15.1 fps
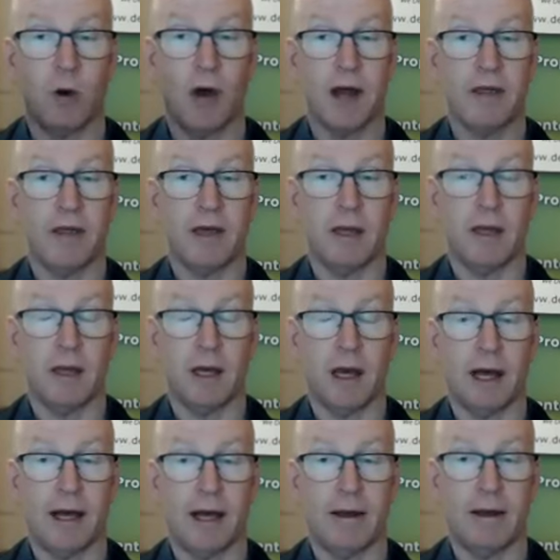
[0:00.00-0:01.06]
why
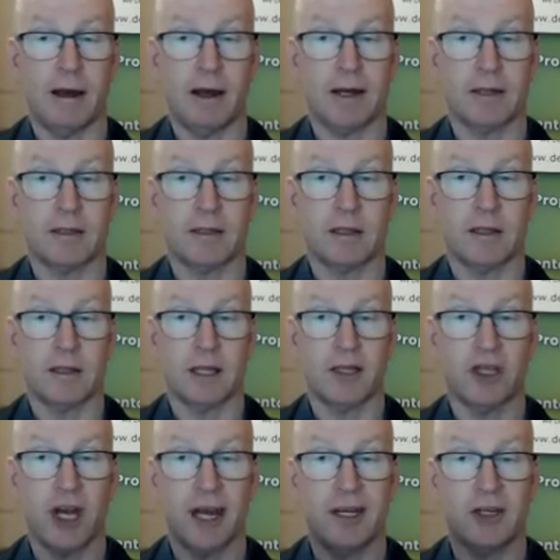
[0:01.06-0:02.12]
the
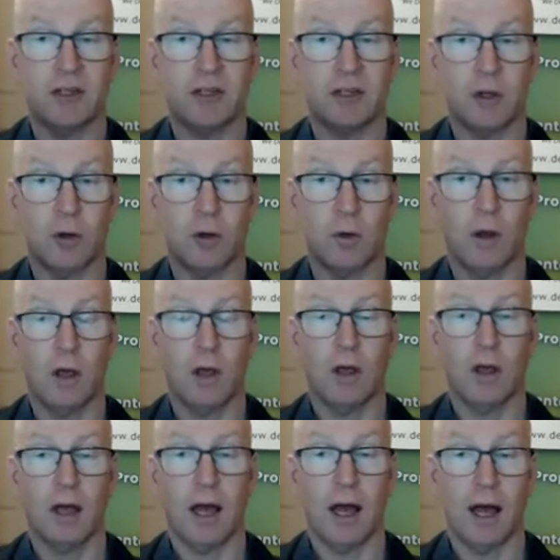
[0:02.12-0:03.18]
changes to
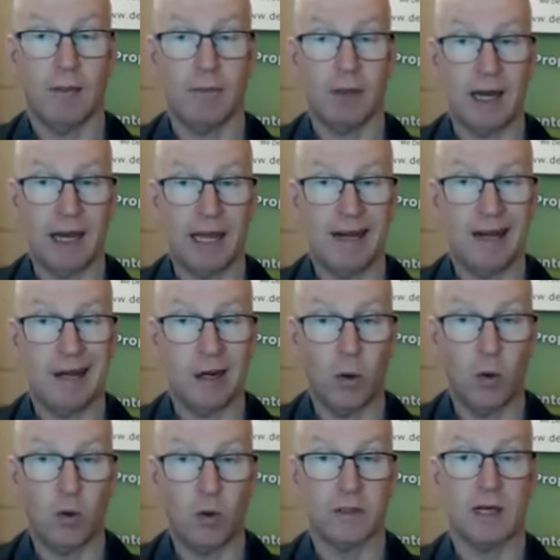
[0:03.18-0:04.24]
the lending
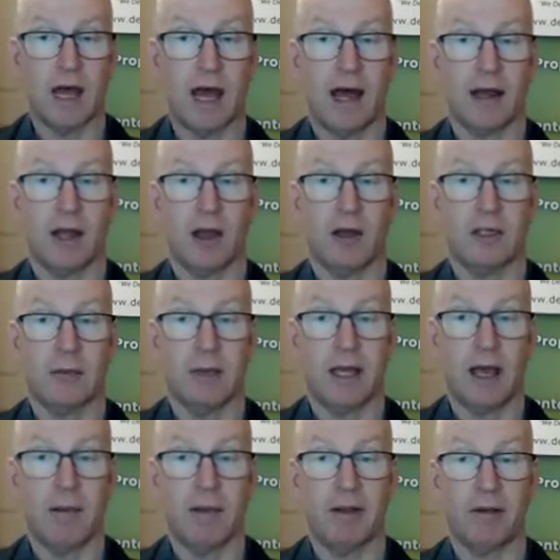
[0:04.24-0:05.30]
laws are going to be
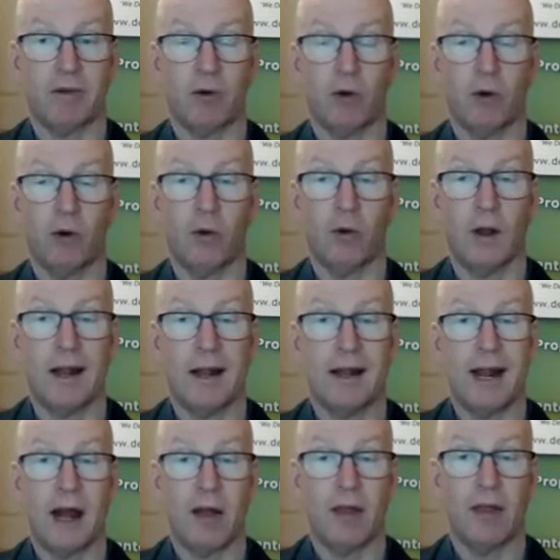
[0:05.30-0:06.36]
coming through.
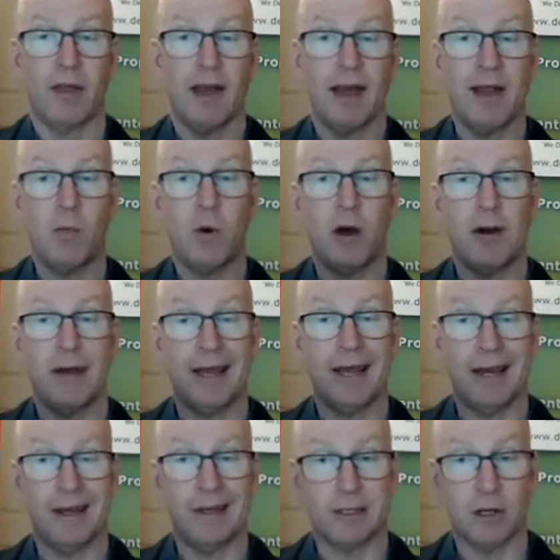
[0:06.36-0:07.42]
Now, they won't
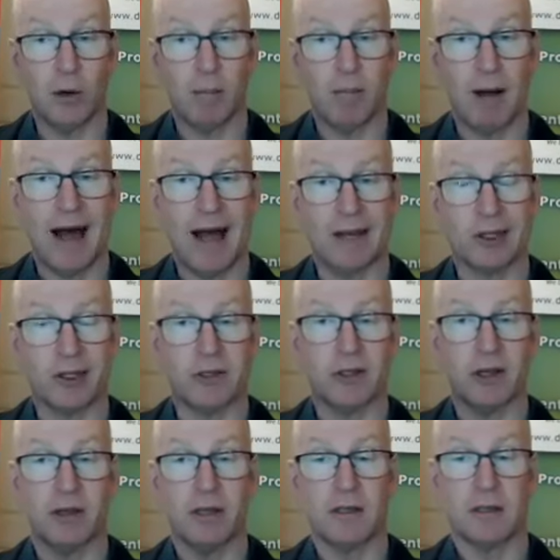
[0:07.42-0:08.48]
hit until March.
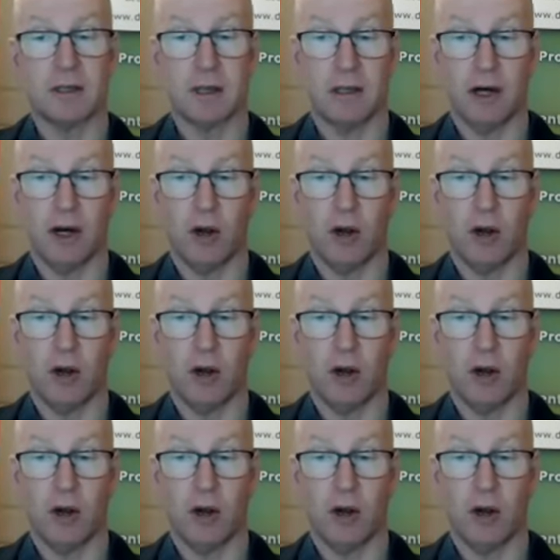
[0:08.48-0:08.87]
So there's,